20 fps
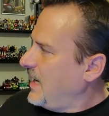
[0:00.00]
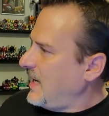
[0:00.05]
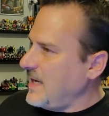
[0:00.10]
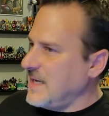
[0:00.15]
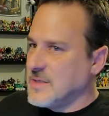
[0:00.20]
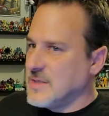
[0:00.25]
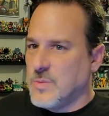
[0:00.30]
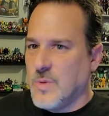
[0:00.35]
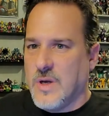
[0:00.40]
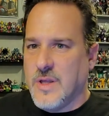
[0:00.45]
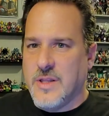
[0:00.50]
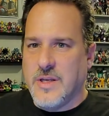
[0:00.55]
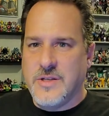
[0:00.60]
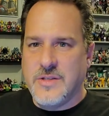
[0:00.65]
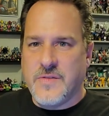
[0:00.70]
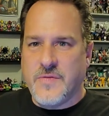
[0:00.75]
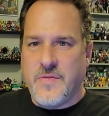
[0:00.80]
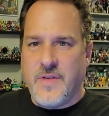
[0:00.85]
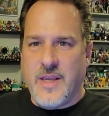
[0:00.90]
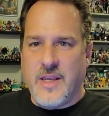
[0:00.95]
is one of
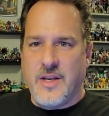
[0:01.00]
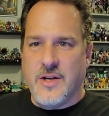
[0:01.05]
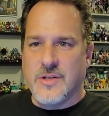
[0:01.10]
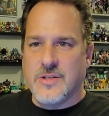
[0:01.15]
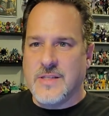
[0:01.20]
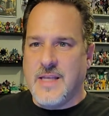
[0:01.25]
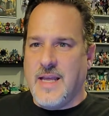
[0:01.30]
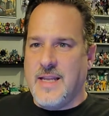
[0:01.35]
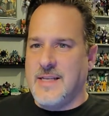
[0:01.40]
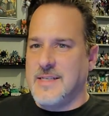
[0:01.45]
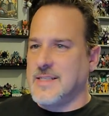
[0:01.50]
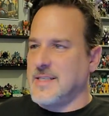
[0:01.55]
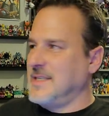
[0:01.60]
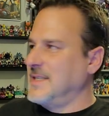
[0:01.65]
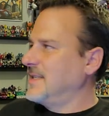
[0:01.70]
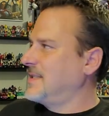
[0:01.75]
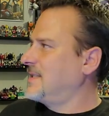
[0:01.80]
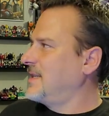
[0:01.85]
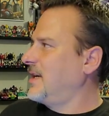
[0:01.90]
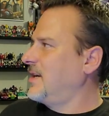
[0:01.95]
those figures that is
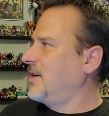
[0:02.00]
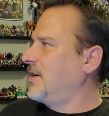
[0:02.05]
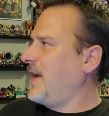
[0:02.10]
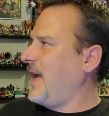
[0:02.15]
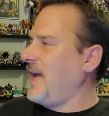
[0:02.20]
considered